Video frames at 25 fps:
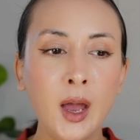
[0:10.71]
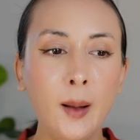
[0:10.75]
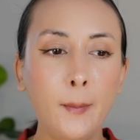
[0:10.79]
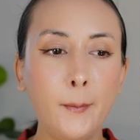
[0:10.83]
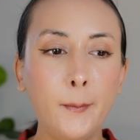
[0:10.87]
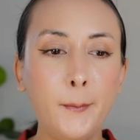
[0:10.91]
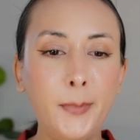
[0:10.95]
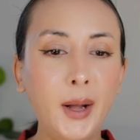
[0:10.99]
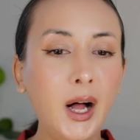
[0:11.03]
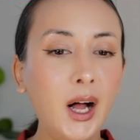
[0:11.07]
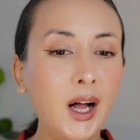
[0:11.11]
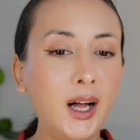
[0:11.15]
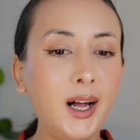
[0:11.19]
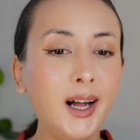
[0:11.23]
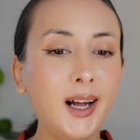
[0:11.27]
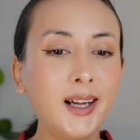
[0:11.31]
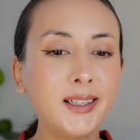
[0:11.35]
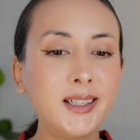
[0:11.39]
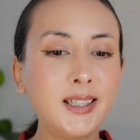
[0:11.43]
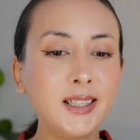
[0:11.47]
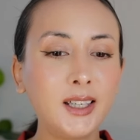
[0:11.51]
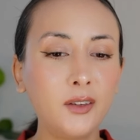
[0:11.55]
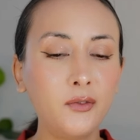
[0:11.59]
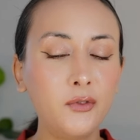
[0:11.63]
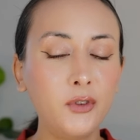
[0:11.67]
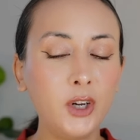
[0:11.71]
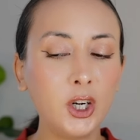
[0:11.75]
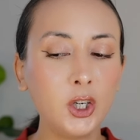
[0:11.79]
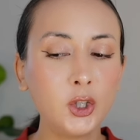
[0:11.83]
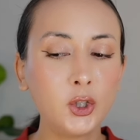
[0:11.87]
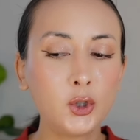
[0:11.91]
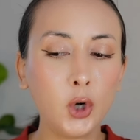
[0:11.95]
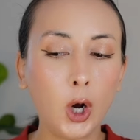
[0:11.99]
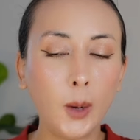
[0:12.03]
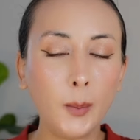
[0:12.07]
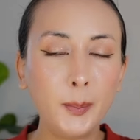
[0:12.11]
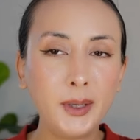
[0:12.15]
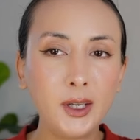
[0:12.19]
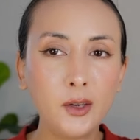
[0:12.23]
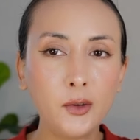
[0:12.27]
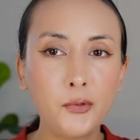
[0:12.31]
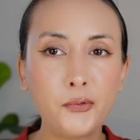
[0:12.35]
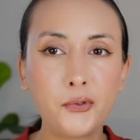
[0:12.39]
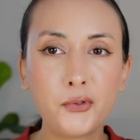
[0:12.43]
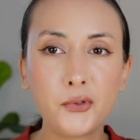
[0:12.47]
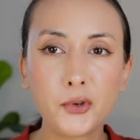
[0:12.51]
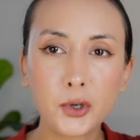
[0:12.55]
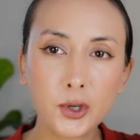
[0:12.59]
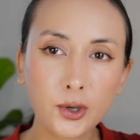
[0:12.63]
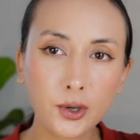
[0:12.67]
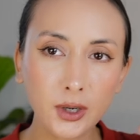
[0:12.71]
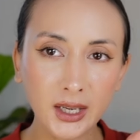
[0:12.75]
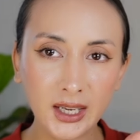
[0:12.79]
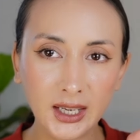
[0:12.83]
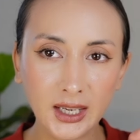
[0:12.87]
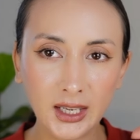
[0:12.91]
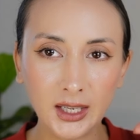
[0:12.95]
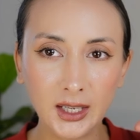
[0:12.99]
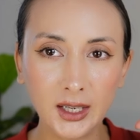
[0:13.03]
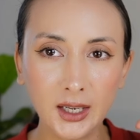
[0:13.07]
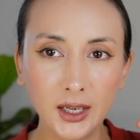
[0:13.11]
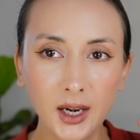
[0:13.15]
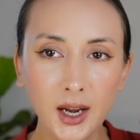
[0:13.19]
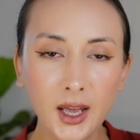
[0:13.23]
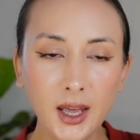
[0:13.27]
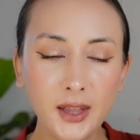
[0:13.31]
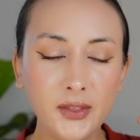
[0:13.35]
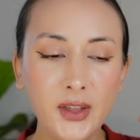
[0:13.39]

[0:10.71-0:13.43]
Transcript: but they're dropping 3